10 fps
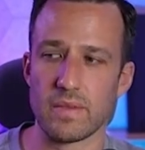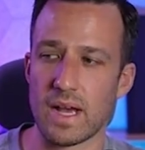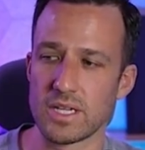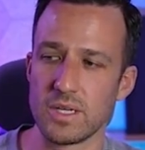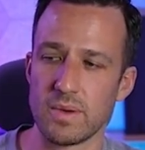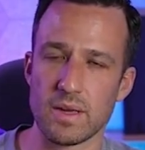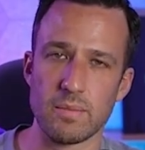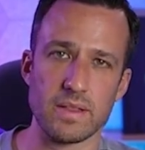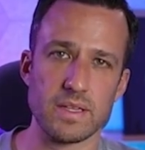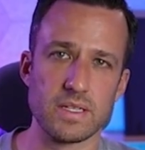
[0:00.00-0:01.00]
I actually
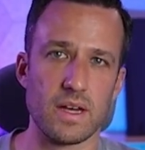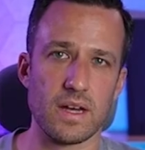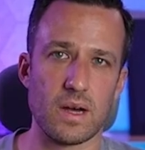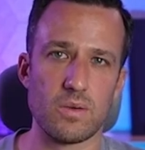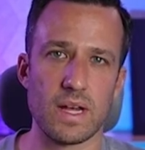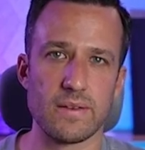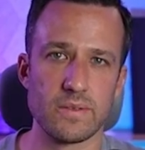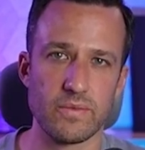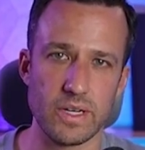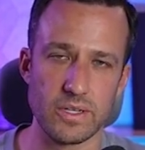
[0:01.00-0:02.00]
recommend this. I will have
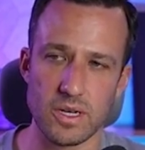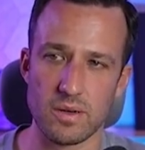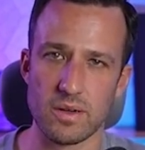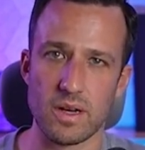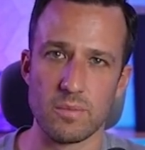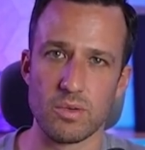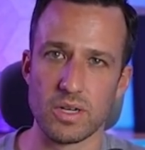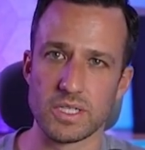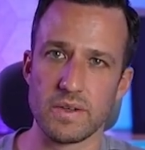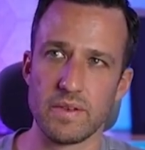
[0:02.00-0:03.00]
some videos on
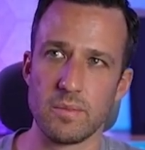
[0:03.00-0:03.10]
productivity,